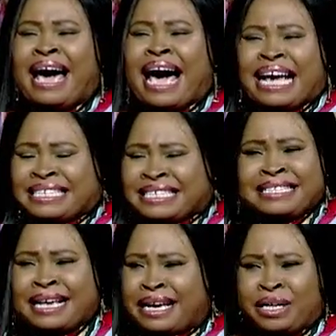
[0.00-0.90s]
I
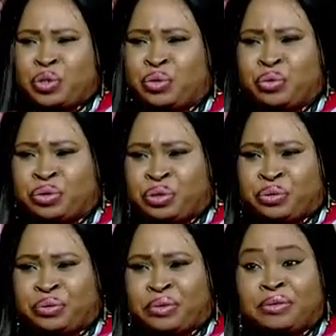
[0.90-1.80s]
desire to know
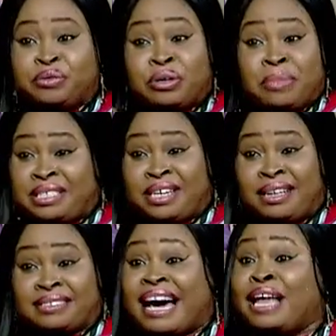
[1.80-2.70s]
you. You're my
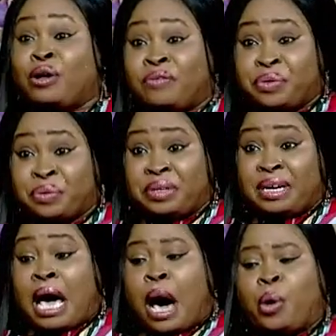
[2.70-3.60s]
child. I love you.
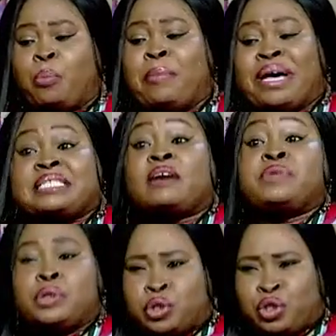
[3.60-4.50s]
I want to put myself
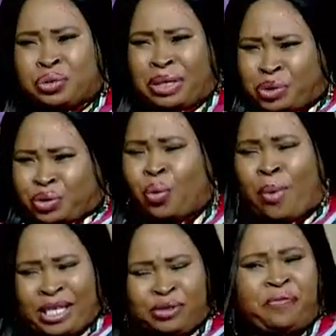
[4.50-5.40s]
in your shoes. I want to know
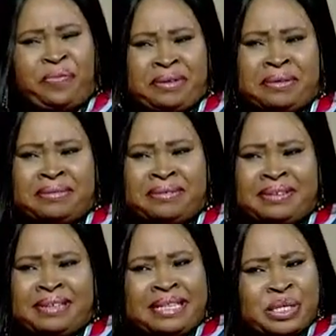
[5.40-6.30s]
why do you feel
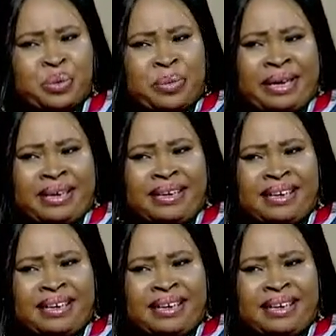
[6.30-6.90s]
this way.